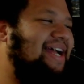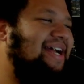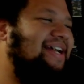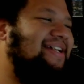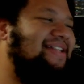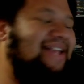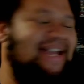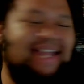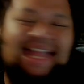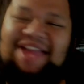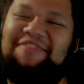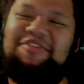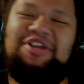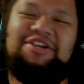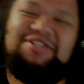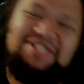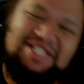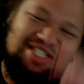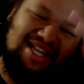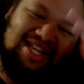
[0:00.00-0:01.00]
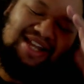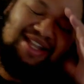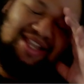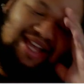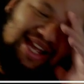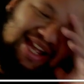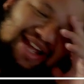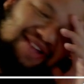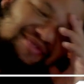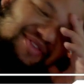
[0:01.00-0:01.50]
like
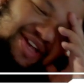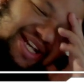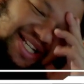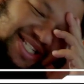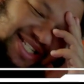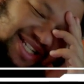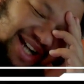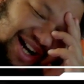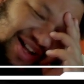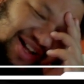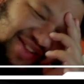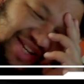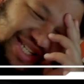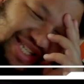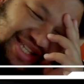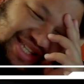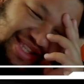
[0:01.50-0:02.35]
if they saw this in the